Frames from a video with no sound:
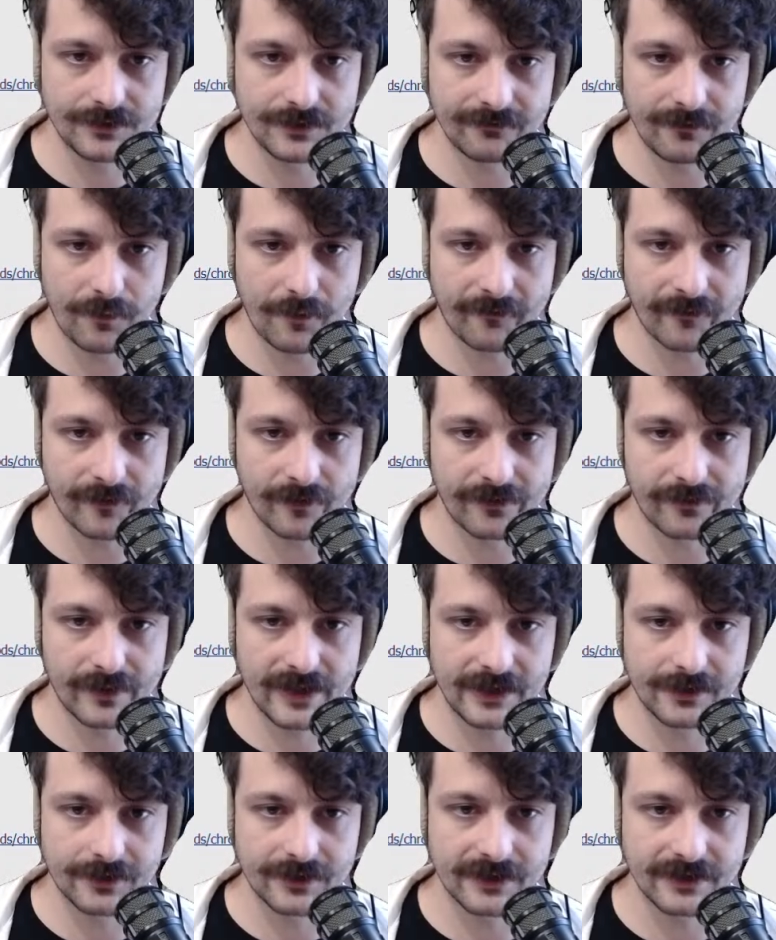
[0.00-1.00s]
If you prefer
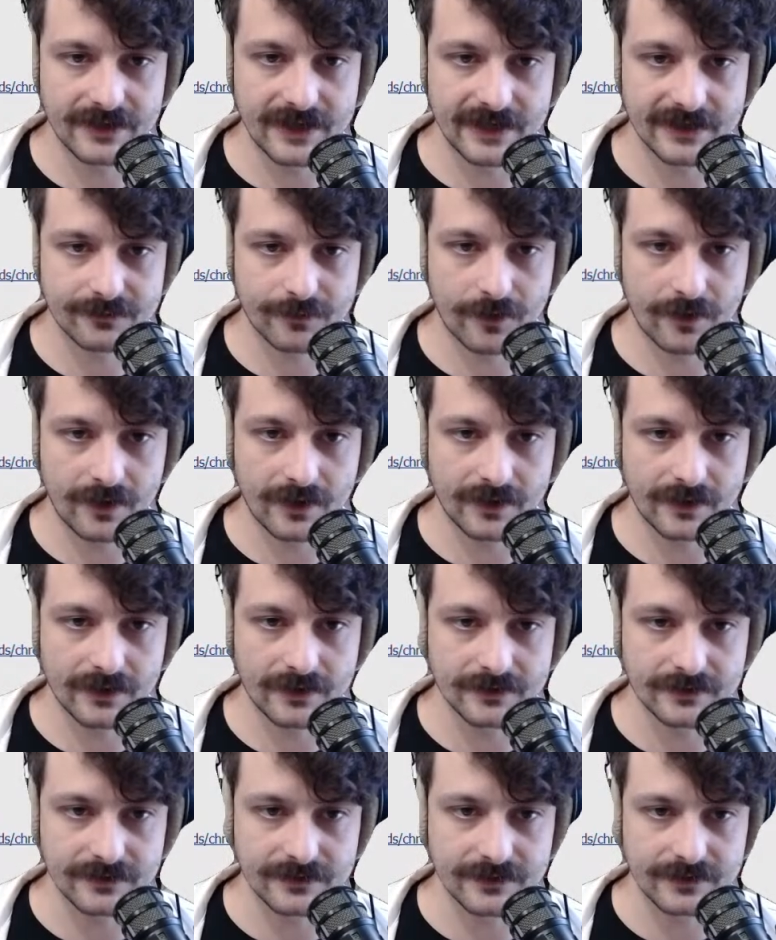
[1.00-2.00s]
3D looking taskbar
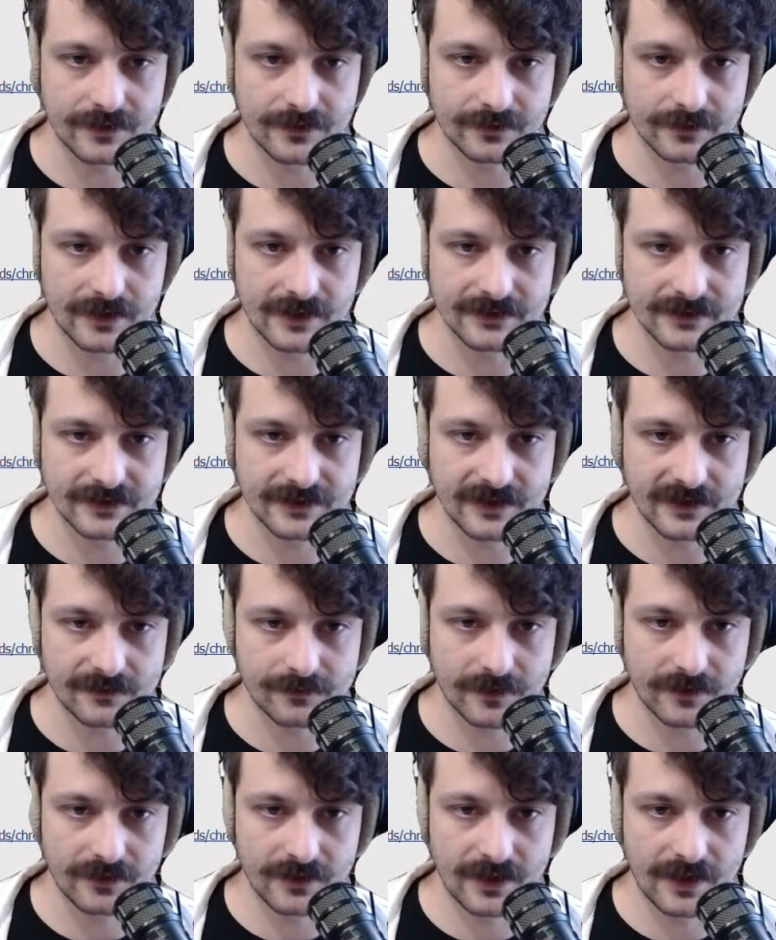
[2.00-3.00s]
icons, install a classic
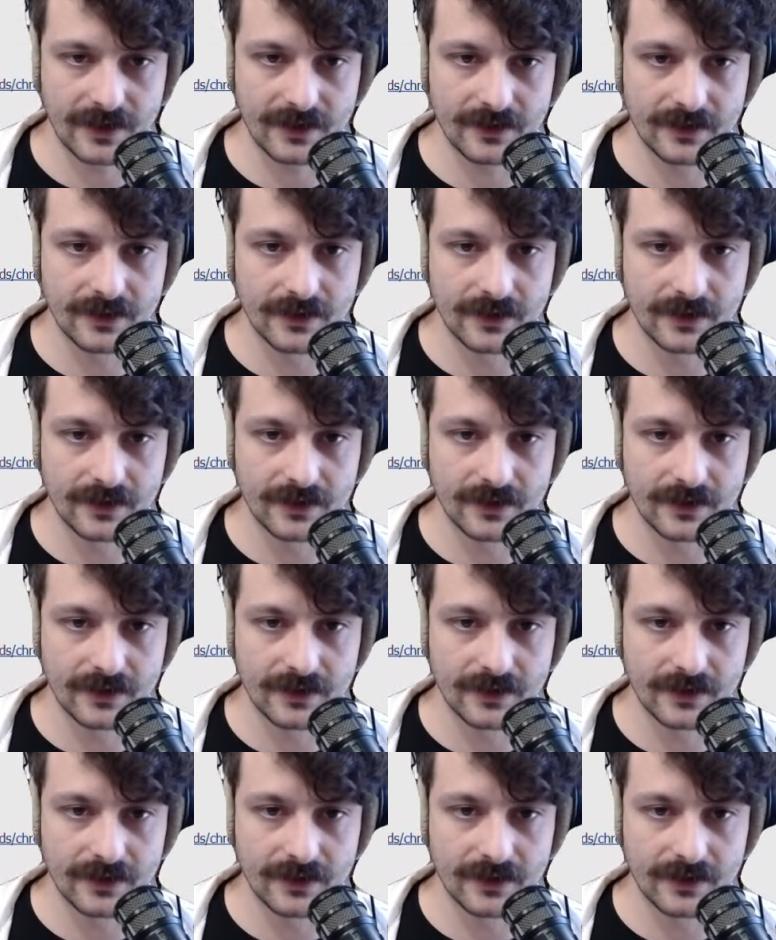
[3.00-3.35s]
taskbar Lite.